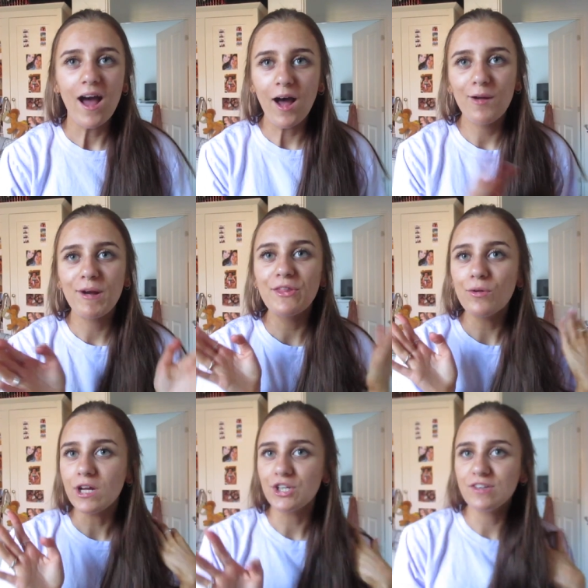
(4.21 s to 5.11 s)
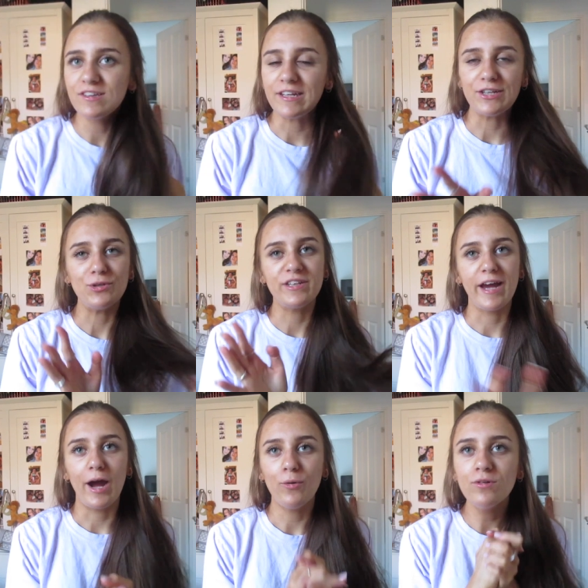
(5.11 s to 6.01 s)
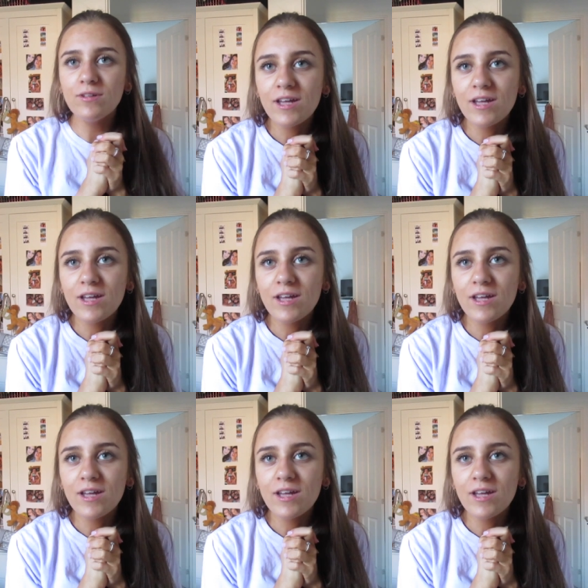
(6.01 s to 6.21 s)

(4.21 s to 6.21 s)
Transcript: um, I thought I'd just sit you down